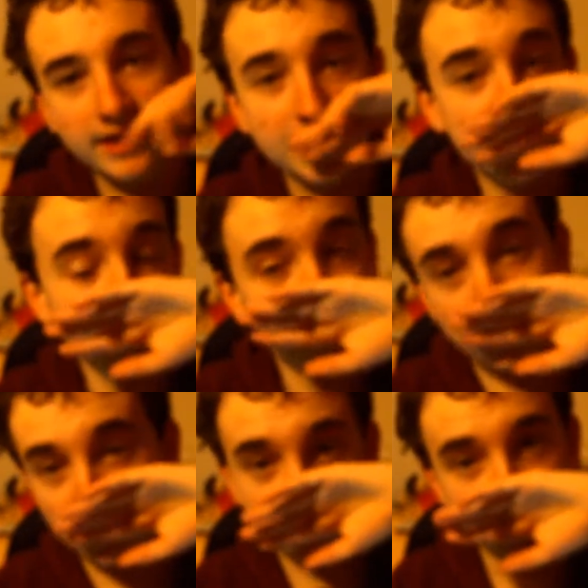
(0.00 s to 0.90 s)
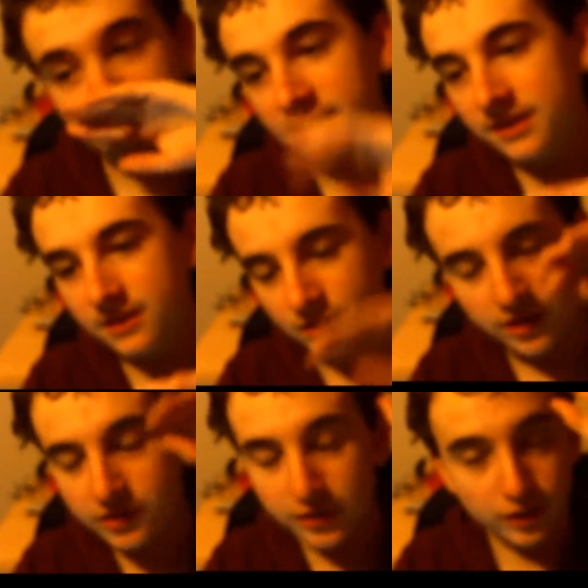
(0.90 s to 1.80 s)
the District 13,
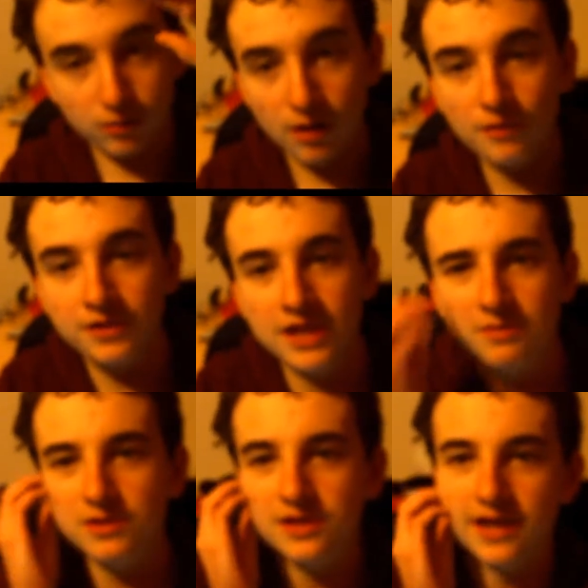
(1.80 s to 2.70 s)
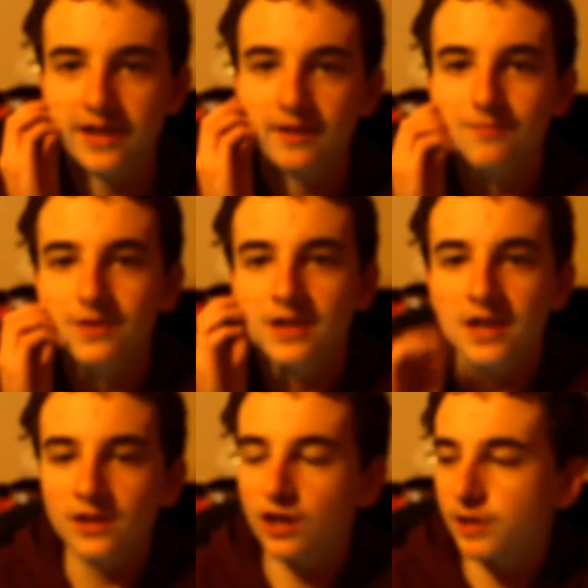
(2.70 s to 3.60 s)
District 12 scene where he's like,
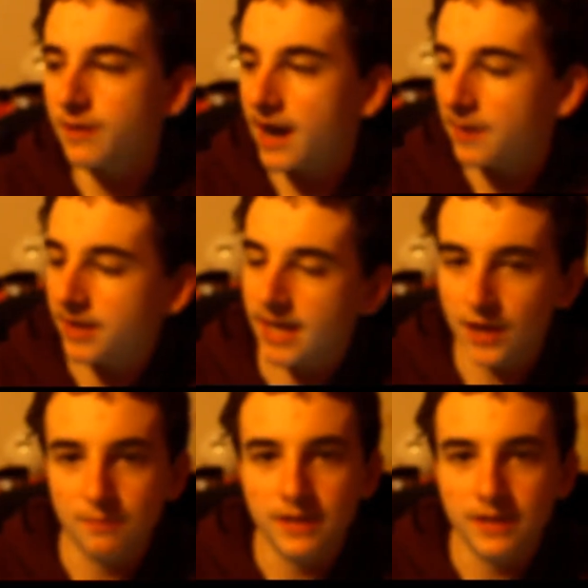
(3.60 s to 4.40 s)
talks about how he got the